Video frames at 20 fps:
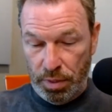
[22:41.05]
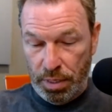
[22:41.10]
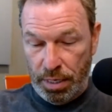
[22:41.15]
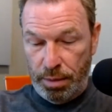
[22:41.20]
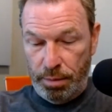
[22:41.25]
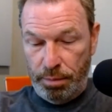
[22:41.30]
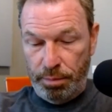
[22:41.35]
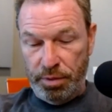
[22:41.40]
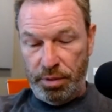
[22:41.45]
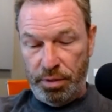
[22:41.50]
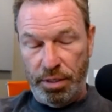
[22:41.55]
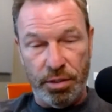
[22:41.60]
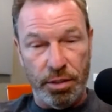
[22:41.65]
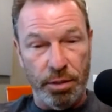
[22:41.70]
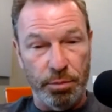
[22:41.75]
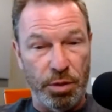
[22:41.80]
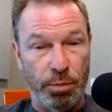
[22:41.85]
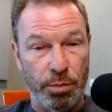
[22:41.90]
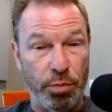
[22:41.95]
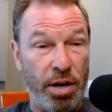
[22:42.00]
uh,
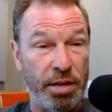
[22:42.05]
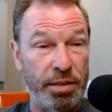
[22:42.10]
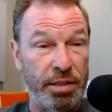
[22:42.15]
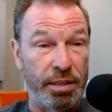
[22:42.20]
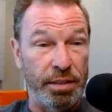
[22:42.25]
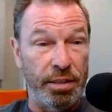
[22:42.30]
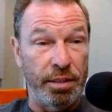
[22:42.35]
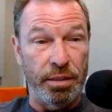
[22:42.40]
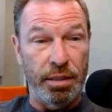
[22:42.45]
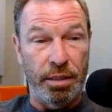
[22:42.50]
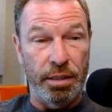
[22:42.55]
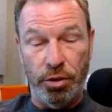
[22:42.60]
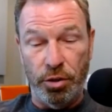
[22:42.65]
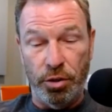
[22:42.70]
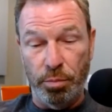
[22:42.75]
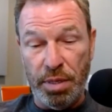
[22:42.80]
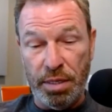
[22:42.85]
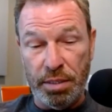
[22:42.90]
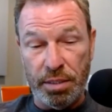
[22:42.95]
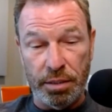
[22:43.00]
systems and processes in
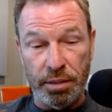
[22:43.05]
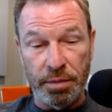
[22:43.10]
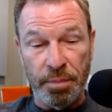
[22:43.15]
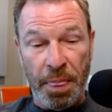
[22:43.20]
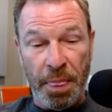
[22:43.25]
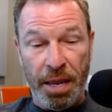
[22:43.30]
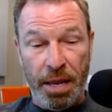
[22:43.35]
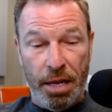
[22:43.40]
your business.